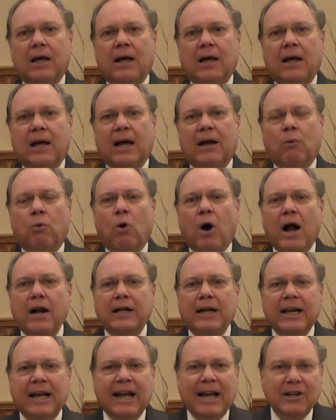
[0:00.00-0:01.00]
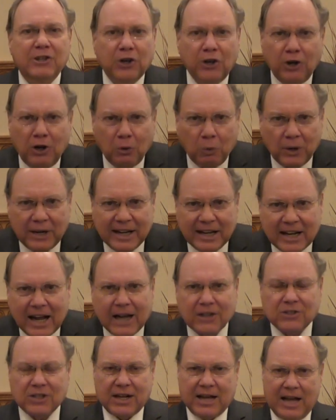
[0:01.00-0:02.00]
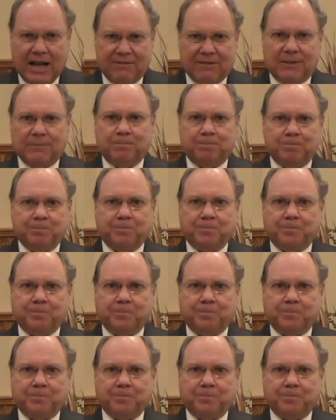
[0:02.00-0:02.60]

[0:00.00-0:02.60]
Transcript: And what did he do when he got to heaven?